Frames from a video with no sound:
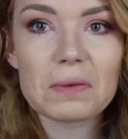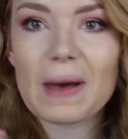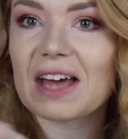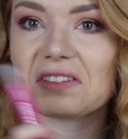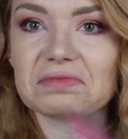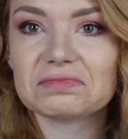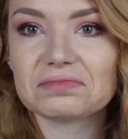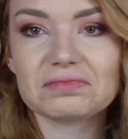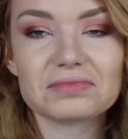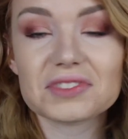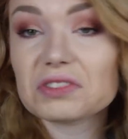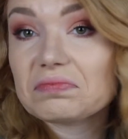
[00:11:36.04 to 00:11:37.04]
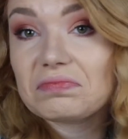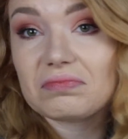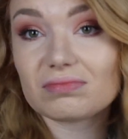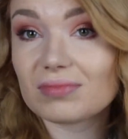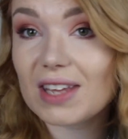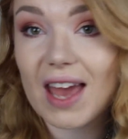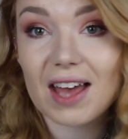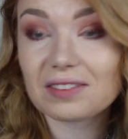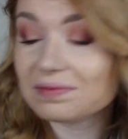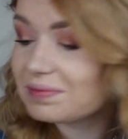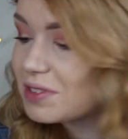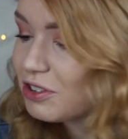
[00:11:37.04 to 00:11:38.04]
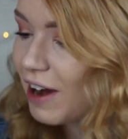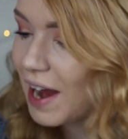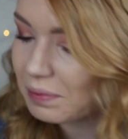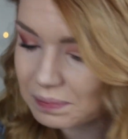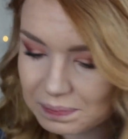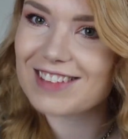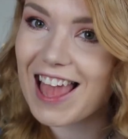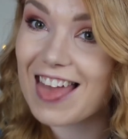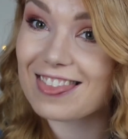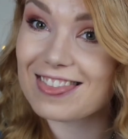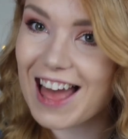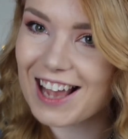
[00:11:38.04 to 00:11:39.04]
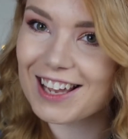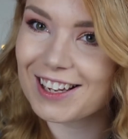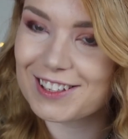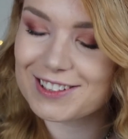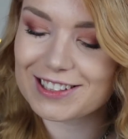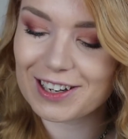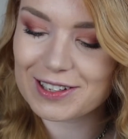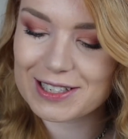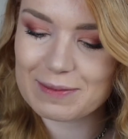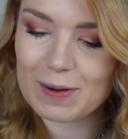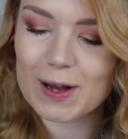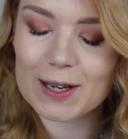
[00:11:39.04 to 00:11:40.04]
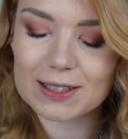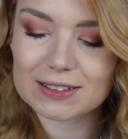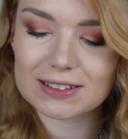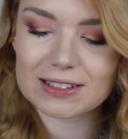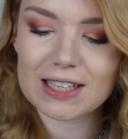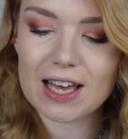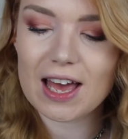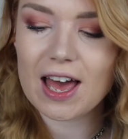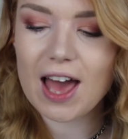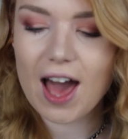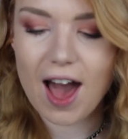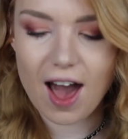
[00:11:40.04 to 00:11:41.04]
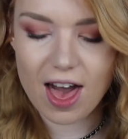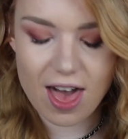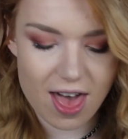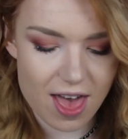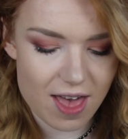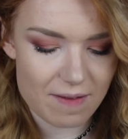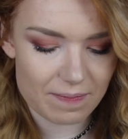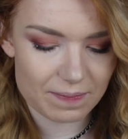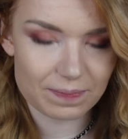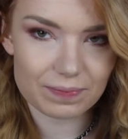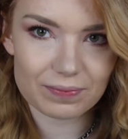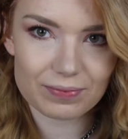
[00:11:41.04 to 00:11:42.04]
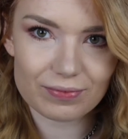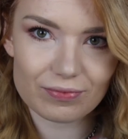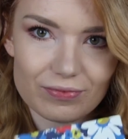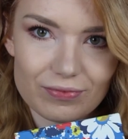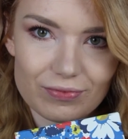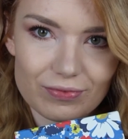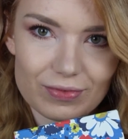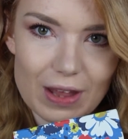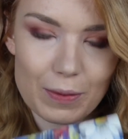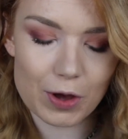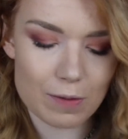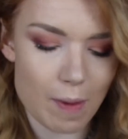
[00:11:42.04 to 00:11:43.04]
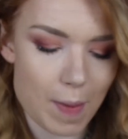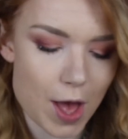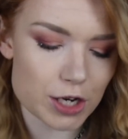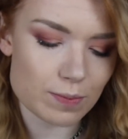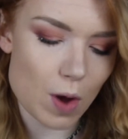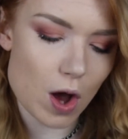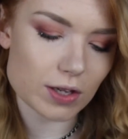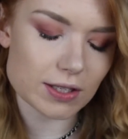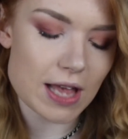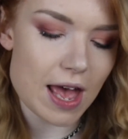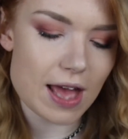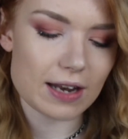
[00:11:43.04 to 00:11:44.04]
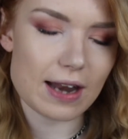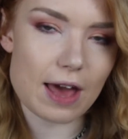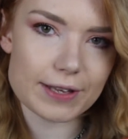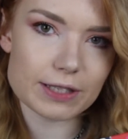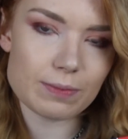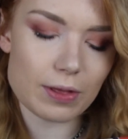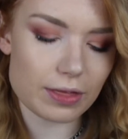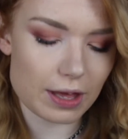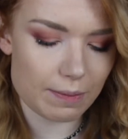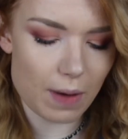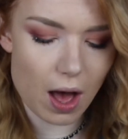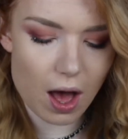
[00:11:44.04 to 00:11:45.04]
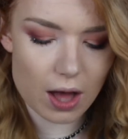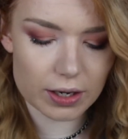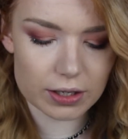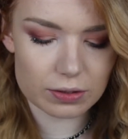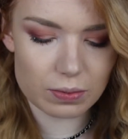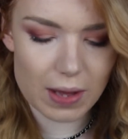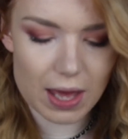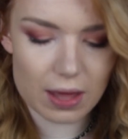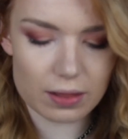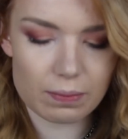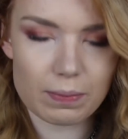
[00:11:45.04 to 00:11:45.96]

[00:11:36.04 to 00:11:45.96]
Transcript: mad. Yeah, it's great. That concludes GLOSSYBOX. Then we've got my Birchbox. Now this month they partnered with